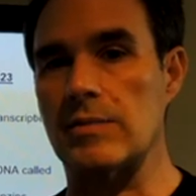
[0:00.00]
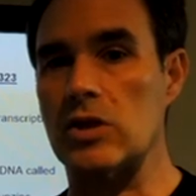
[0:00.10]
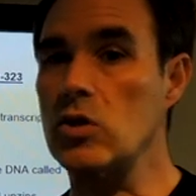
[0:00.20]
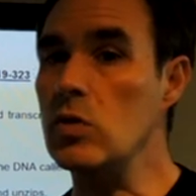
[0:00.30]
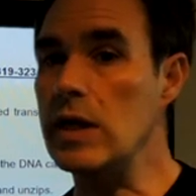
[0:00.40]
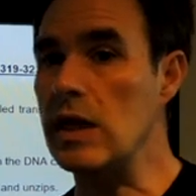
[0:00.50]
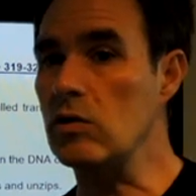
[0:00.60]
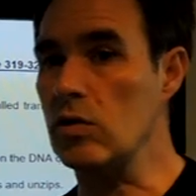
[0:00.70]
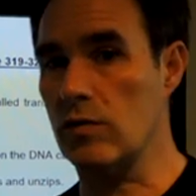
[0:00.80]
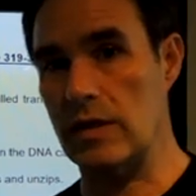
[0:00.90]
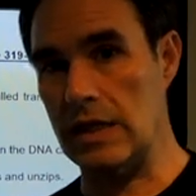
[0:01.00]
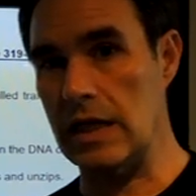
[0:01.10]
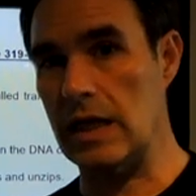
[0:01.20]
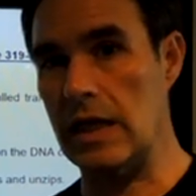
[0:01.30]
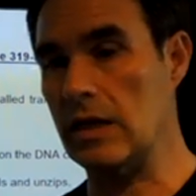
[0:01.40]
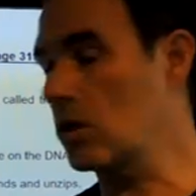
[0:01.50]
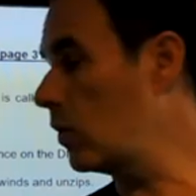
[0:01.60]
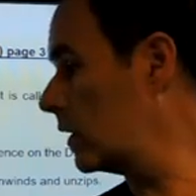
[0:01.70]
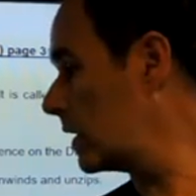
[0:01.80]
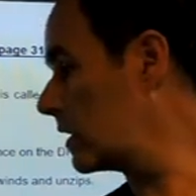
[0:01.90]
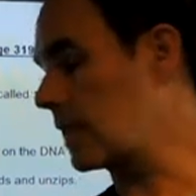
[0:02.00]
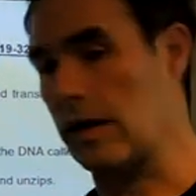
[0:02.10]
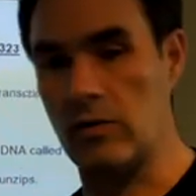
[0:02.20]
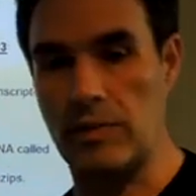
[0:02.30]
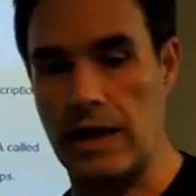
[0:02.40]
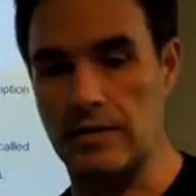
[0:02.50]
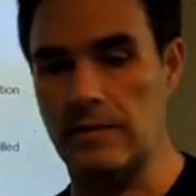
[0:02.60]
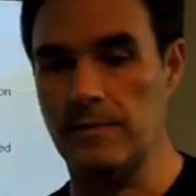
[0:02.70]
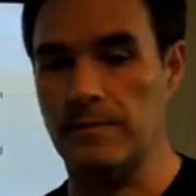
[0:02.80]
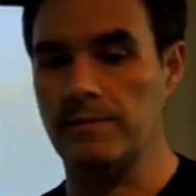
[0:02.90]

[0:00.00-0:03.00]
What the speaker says: It's too dangerous for the DNA to go into the cytoplasm.